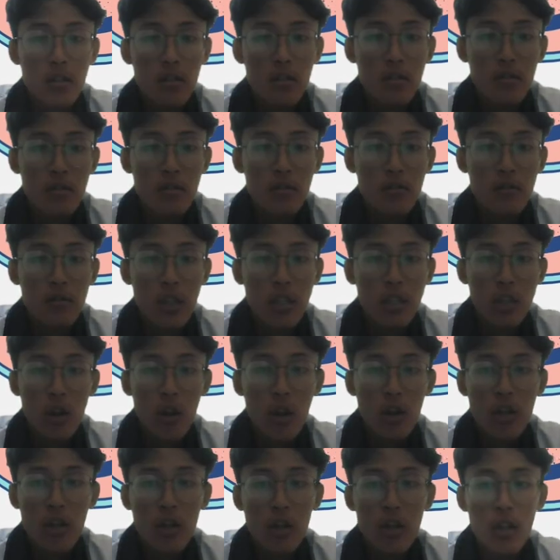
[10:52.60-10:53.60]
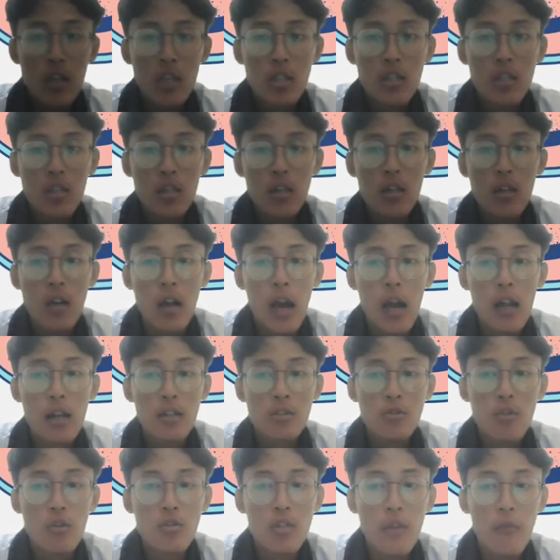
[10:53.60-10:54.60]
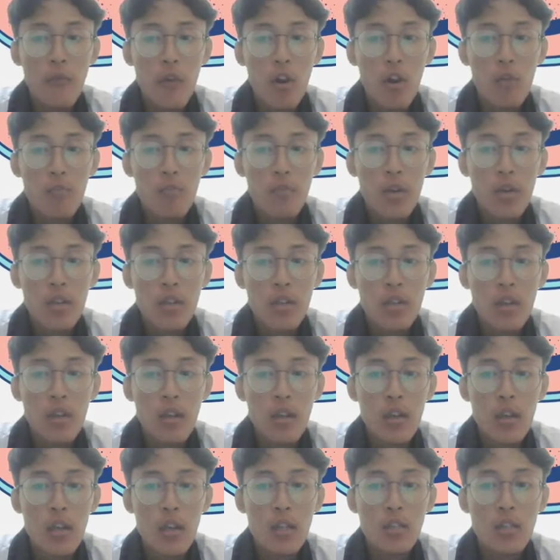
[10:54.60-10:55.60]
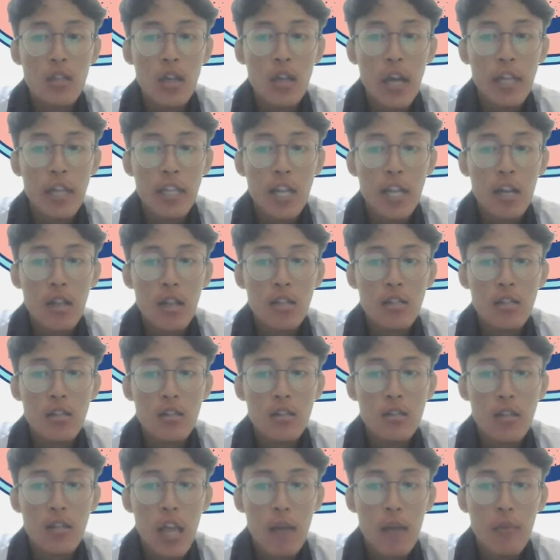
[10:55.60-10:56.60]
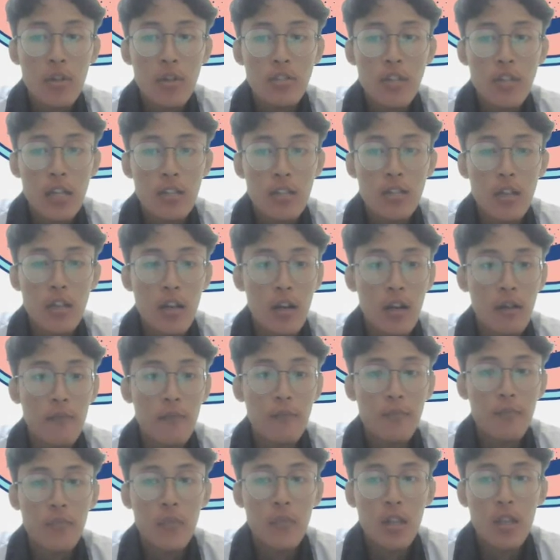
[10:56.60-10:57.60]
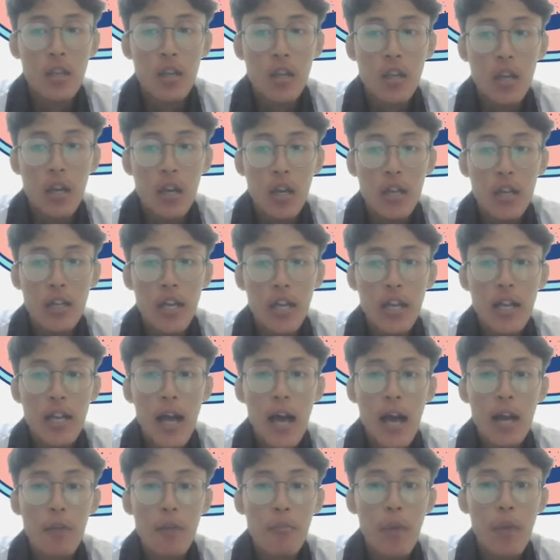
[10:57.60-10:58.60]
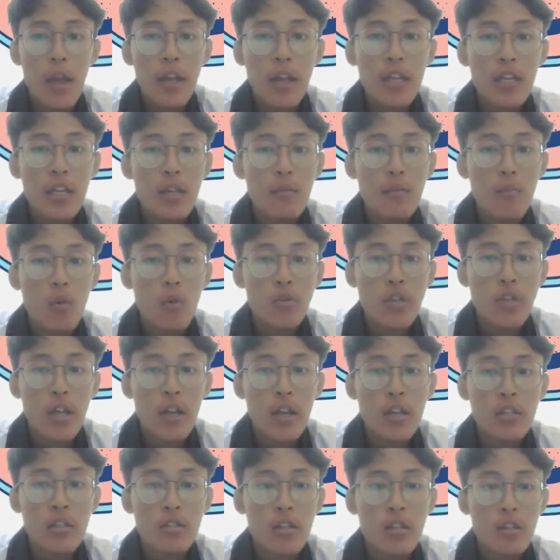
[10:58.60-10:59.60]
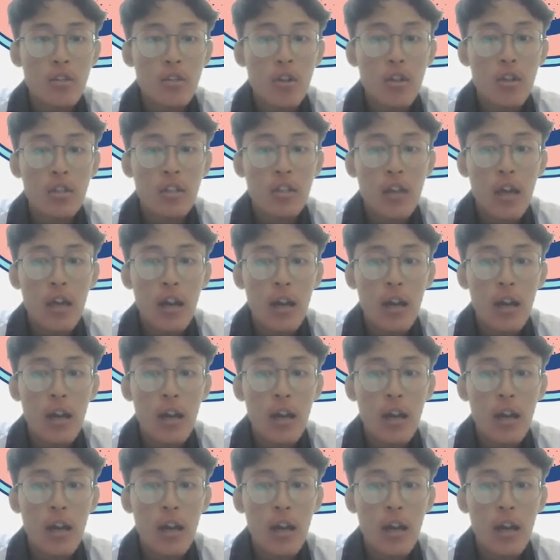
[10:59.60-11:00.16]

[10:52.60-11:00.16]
Technology is also developing in the entertainment sector. There are many modern technological